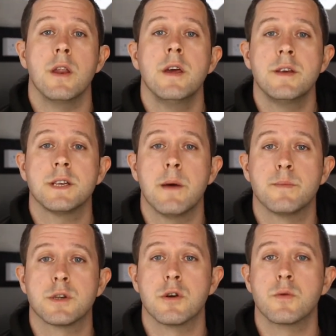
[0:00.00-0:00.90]
In this
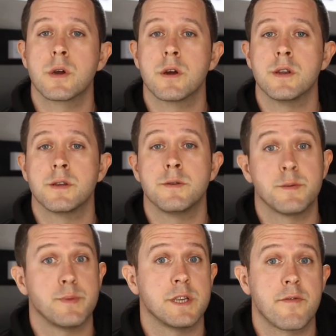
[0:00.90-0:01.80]
episode we're going to
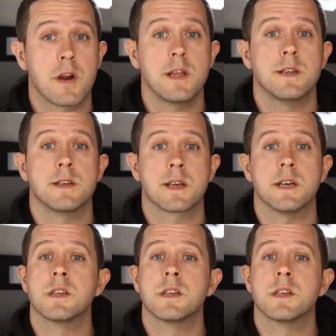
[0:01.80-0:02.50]
specifically discuss